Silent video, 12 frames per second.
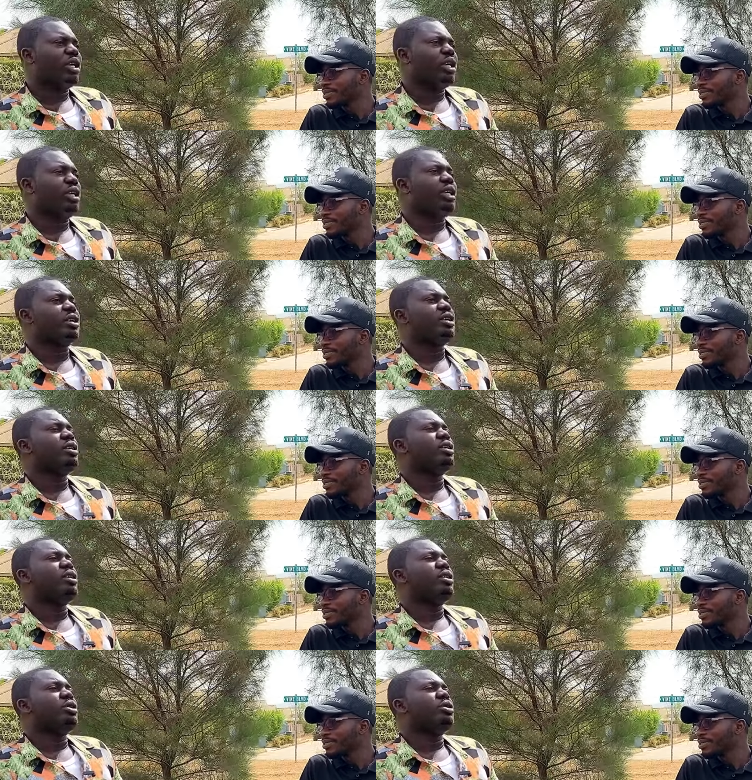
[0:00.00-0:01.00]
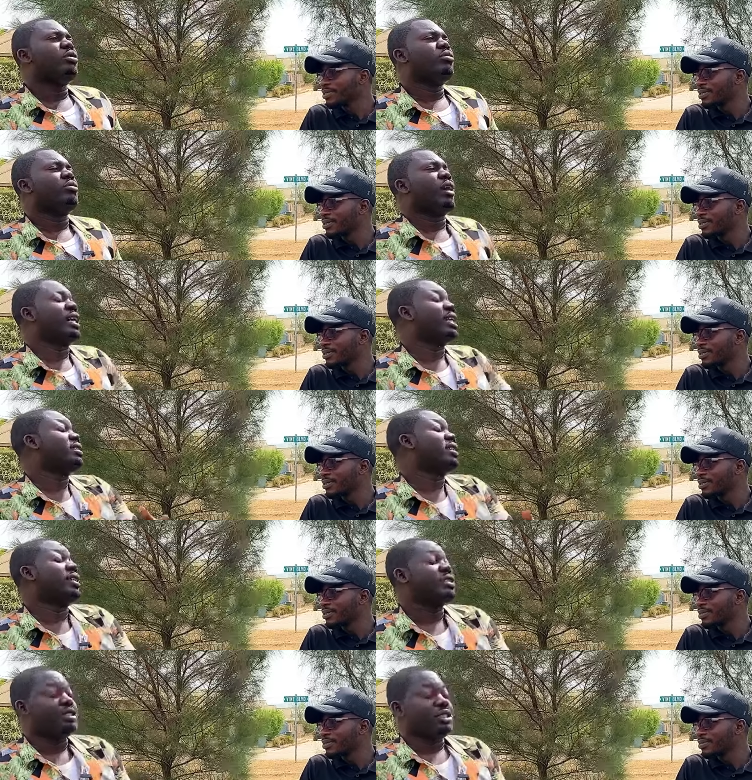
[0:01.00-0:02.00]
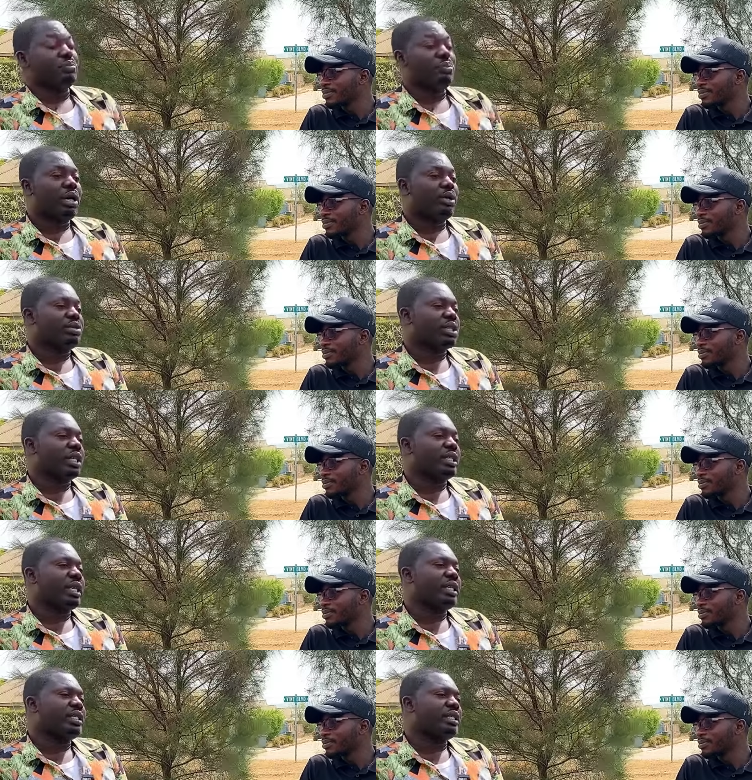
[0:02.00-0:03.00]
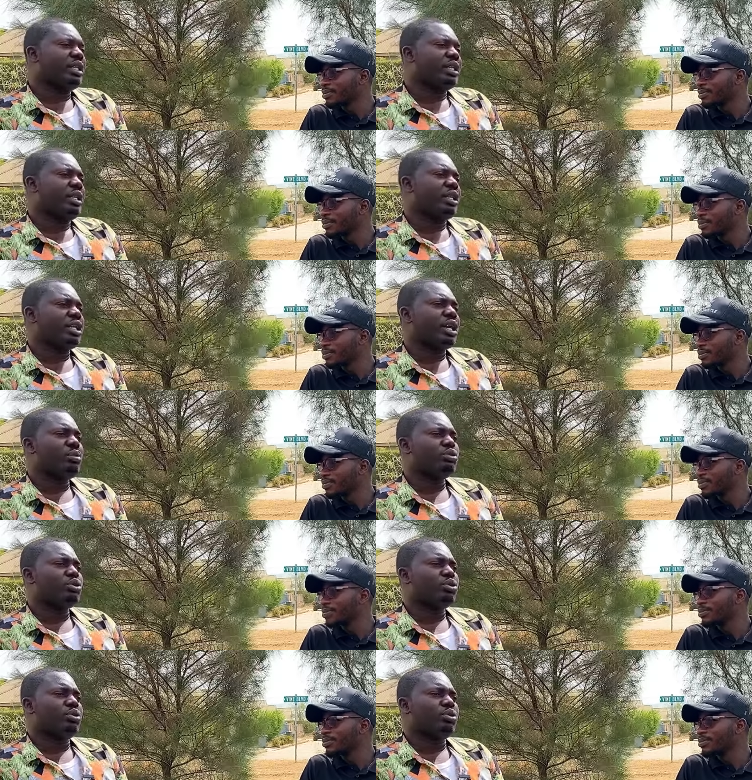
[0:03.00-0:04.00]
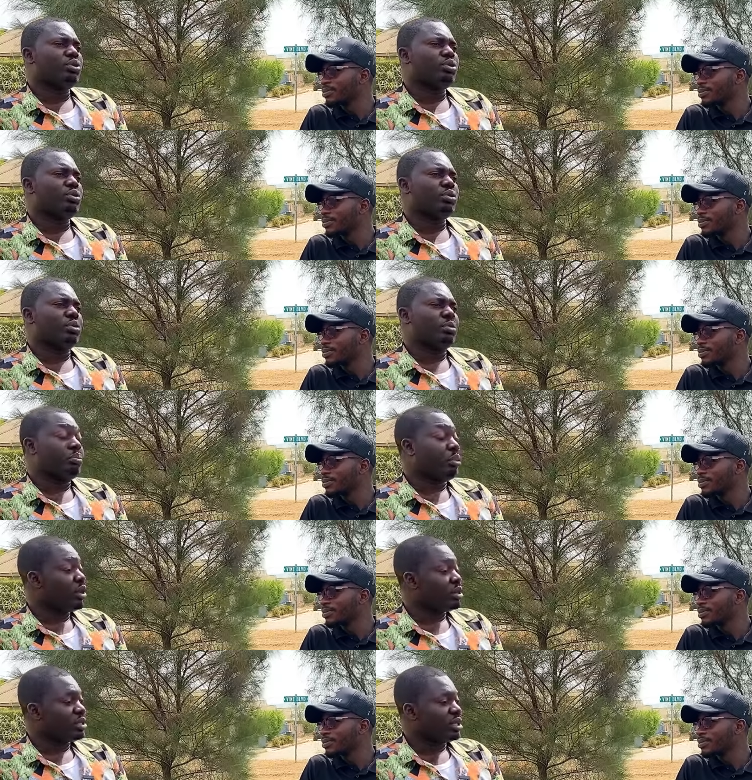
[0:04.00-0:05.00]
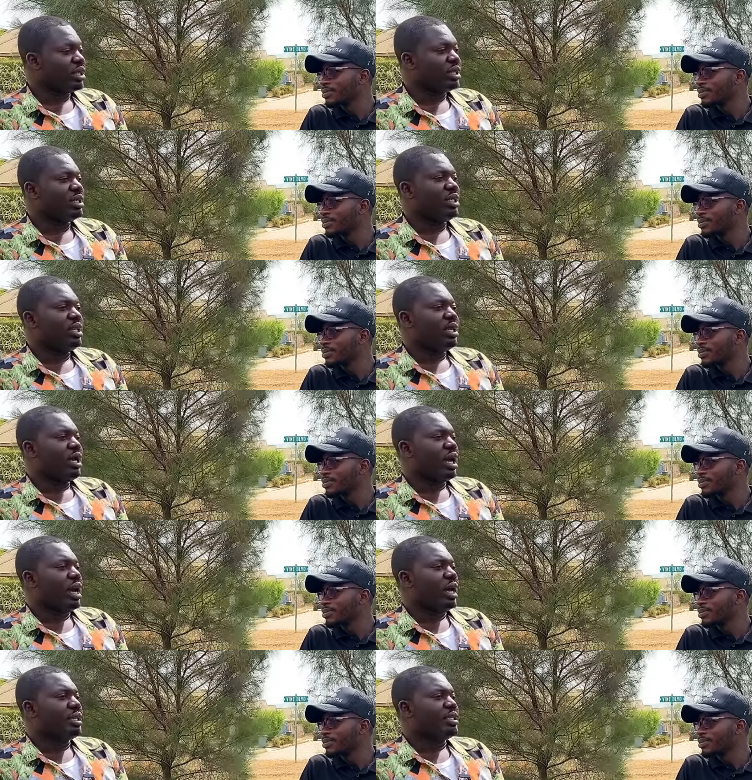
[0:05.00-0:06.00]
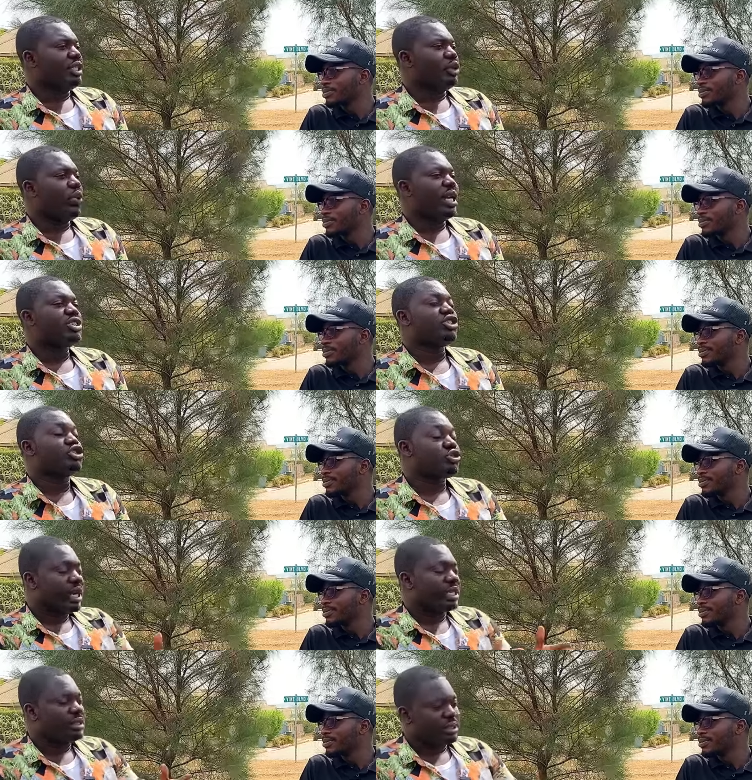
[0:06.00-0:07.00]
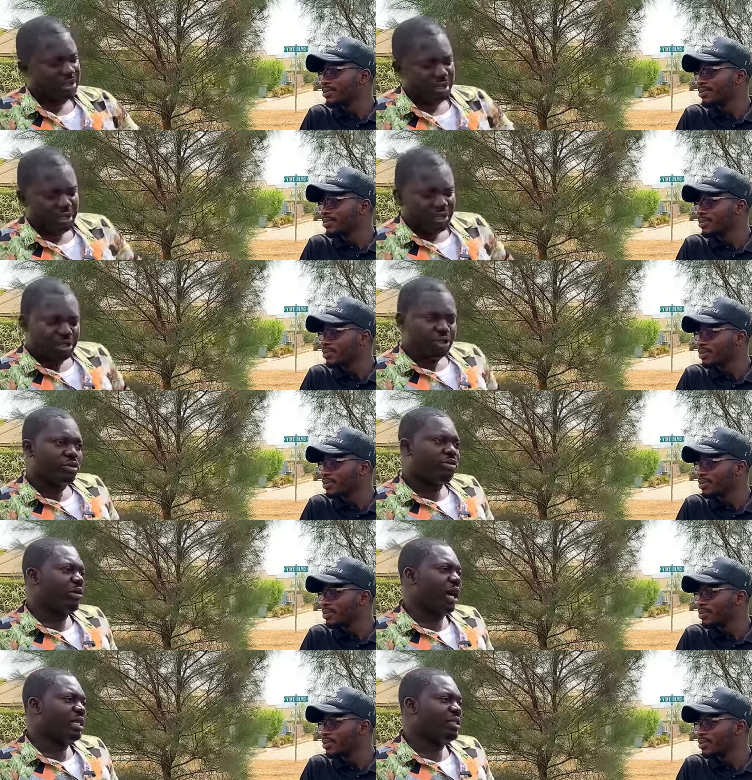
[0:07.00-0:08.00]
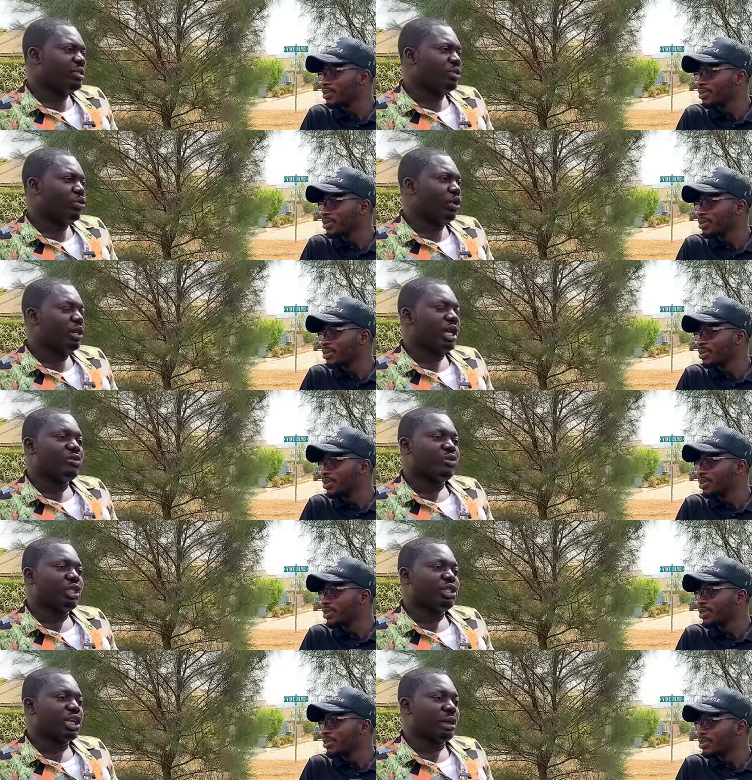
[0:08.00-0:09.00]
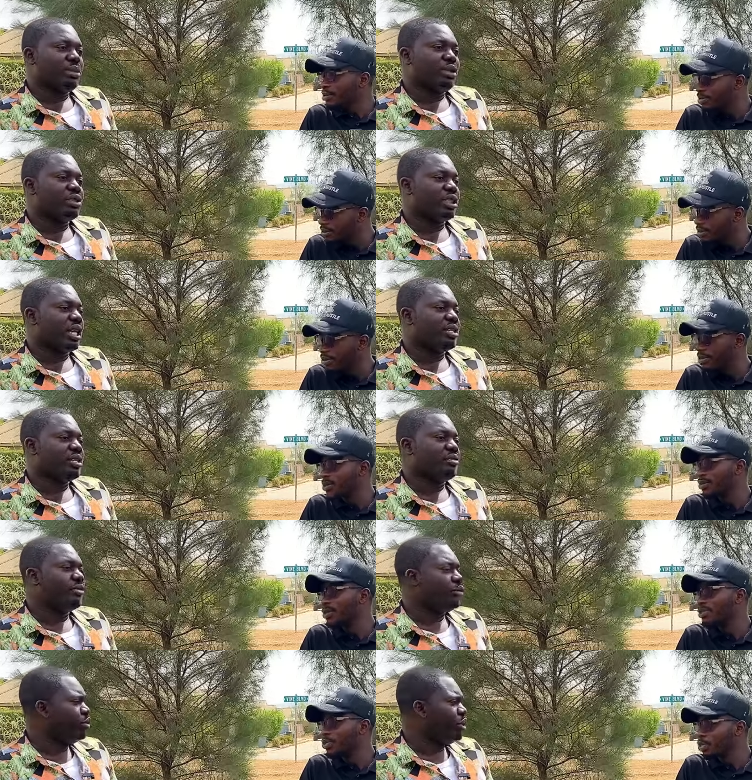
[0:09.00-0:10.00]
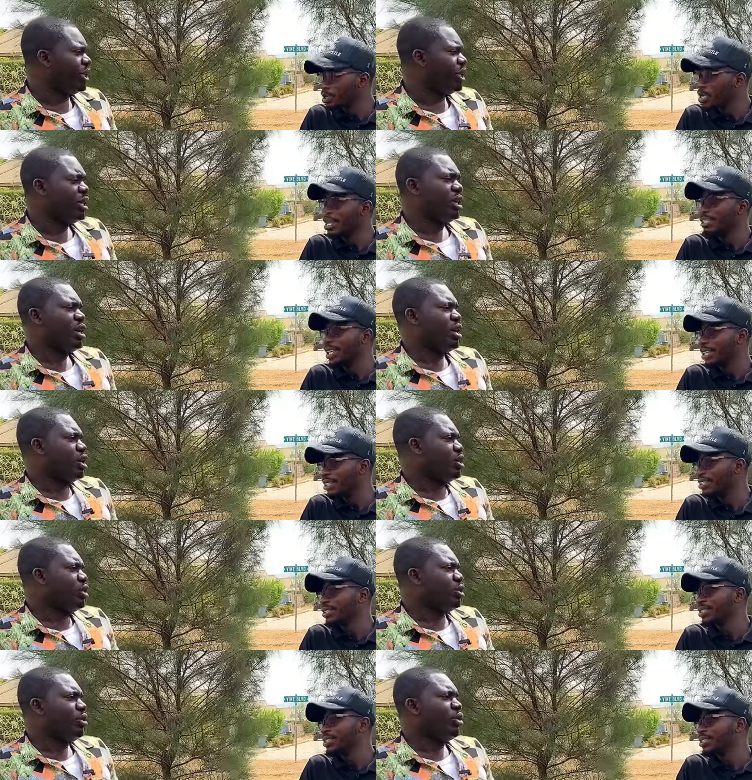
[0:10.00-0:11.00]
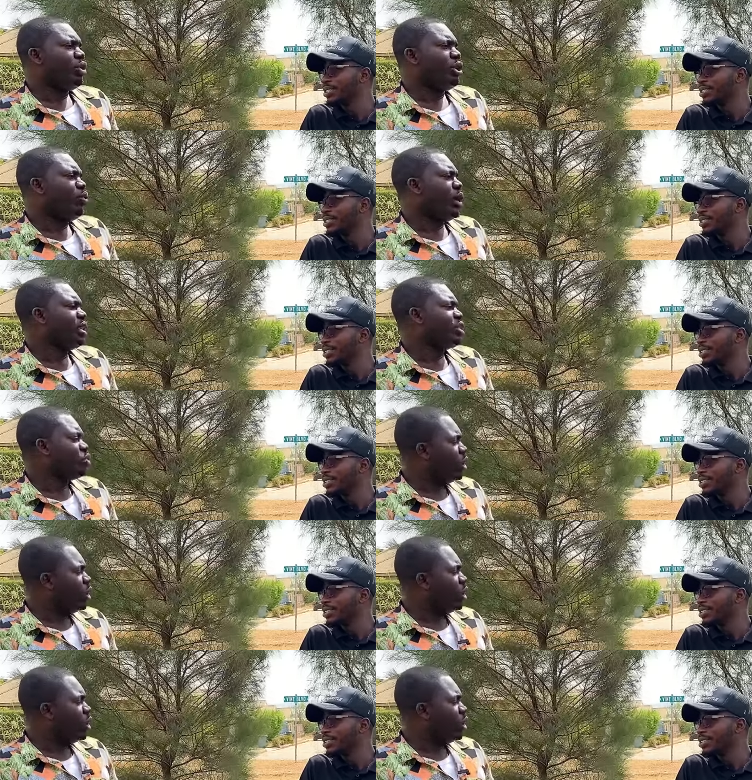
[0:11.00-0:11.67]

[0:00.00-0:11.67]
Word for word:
Speaker 1: he, you know, vacated the belt, and then he came to boxing and he went straight to fight the world heavyweight champion Tyson Fury. Exactly. You know, he went